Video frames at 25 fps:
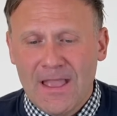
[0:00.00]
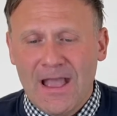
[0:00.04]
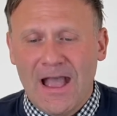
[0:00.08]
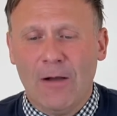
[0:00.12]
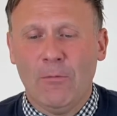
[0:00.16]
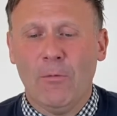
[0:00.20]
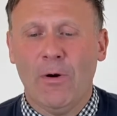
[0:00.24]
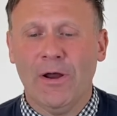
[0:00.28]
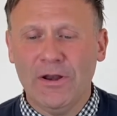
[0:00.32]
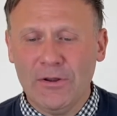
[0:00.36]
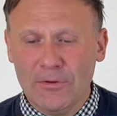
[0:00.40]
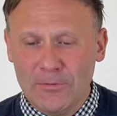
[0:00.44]
I
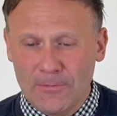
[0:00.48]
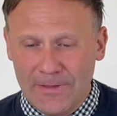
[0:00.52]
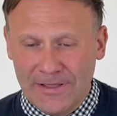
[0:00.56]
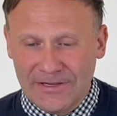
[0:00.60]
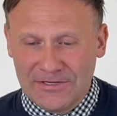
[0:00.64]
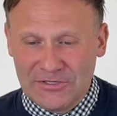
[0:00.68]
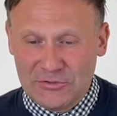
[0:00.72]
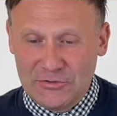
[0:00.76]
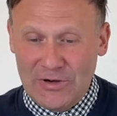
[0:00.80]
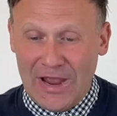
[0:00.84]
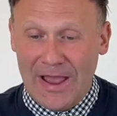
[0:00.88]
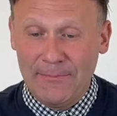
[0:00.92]
want to
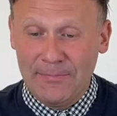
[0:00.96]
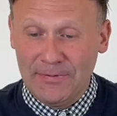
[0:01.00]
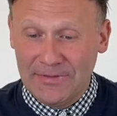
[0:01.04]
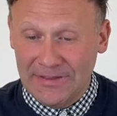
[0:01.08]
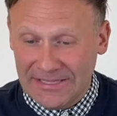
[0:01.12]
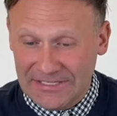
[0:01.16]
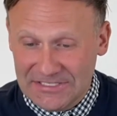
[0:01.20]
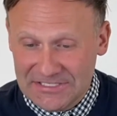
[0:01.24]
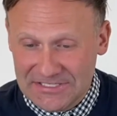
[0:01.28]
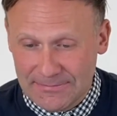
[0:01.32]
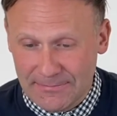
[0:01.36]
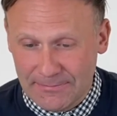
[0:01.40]

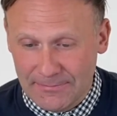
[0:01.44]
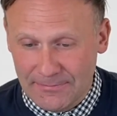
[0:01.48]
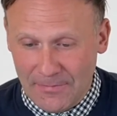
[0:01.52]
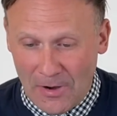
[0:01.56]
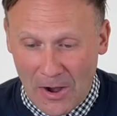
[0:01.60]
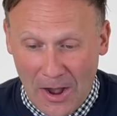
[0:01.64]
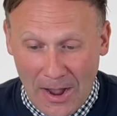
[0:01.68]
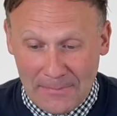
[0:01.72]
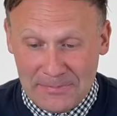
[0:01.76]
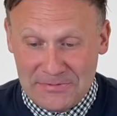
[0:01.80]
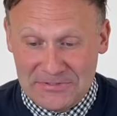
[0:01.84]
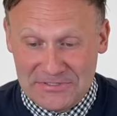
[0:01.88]
extrapolate some
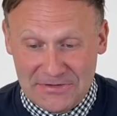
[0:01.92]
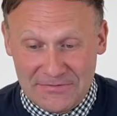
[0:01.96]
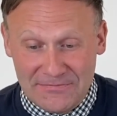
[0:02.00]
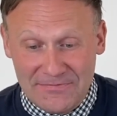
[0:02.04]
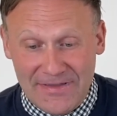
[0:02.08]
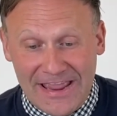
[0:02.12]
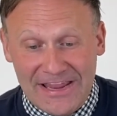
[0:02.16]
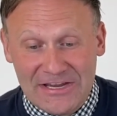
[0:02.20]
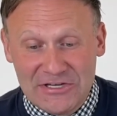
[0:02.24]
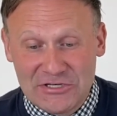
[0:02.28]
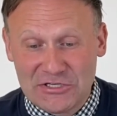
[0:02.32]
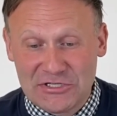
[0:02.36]

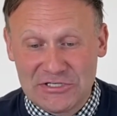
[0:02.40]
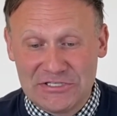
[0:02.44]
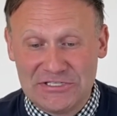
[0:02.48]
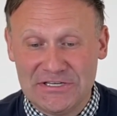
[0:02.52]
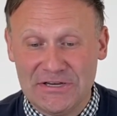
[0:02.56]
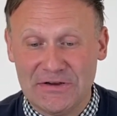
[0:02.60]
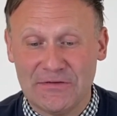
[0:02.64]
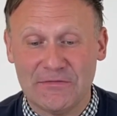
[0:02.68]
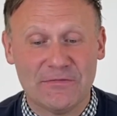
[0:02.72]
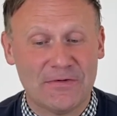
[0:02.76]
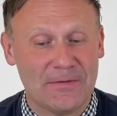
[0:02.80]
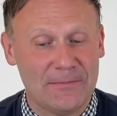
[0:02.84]
observations
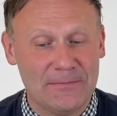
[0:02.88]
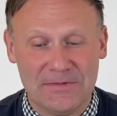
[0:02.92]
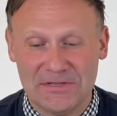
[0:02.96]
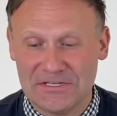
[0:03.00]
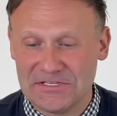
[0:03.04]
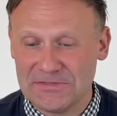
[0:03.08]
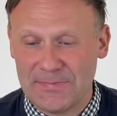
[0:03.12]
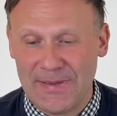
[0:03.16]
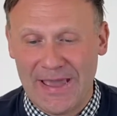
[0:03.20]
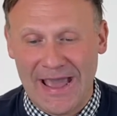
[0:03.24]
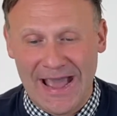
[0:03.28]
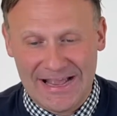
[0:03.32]
here from
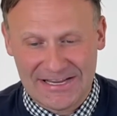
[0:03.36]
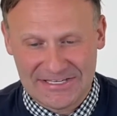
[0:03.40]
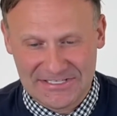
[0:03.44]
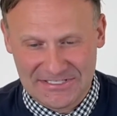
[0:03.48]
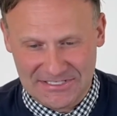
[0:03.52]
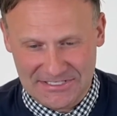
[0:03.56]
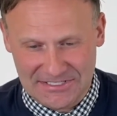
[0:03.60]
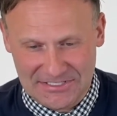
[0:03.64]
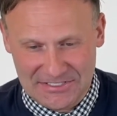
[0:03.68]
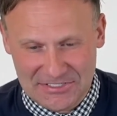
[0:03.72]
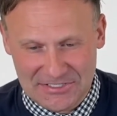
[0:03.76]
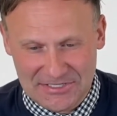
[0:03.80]
this
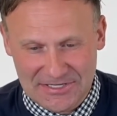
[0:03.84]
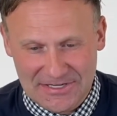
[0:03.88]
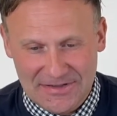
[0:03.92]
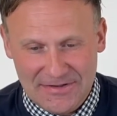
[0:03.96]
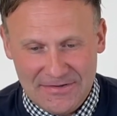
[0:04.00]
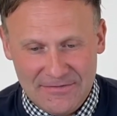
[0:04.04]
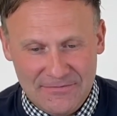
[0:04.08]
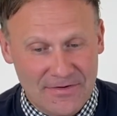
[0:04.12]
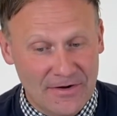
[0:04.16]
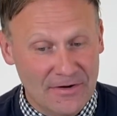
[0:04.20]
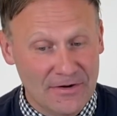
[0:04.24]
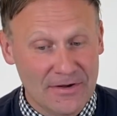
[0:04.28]
passage,
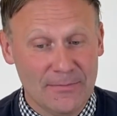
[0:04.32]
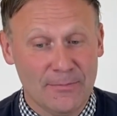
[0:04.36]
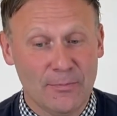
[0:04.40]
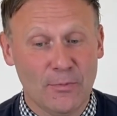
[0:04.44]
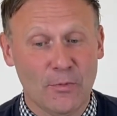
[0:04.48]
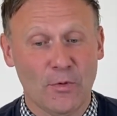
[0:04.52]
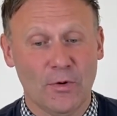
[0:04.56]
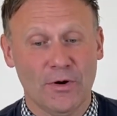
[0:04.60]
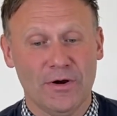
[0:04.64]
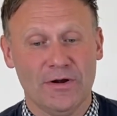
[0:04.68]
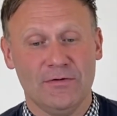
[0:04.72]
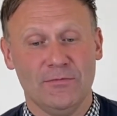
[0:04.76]
very
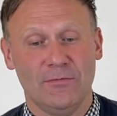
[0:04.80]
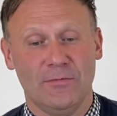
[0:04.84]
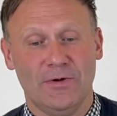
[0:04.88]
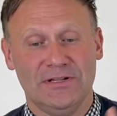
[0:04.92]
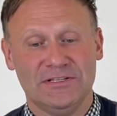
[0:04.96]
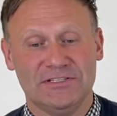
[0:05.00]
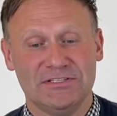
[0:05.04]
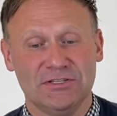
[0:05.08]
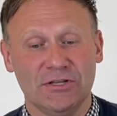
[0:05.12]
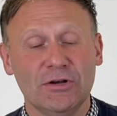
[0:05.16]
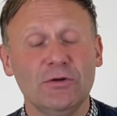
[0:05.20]
important ones.